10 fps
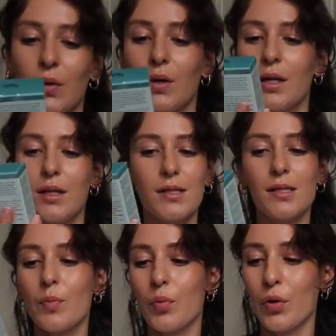good. This
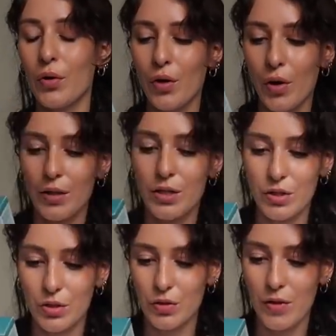is a Pro
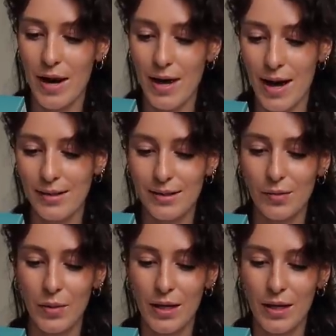Collagen Tri-Acid